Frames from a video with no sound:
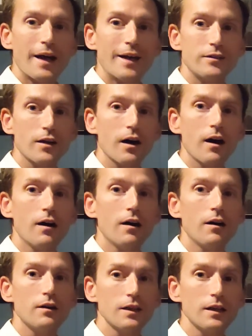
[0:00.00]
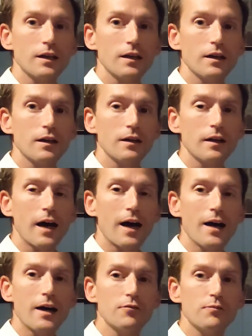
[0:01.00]
and darling,
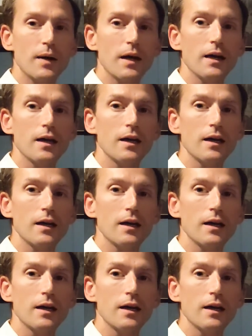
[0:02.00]
I've paid.